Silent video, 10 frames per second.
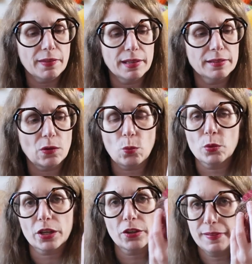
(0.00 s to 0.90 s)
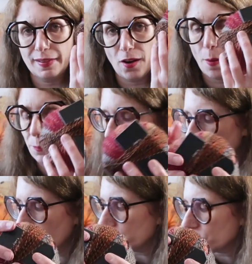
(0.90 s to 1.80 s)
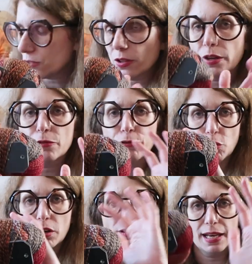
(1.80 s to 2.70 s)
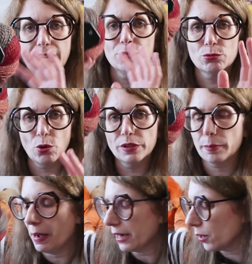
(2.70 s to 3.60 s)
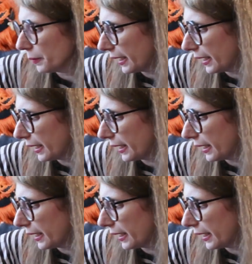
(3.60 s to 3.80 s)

and I didn't want to cut it up, so I just frogged it and rolled it back up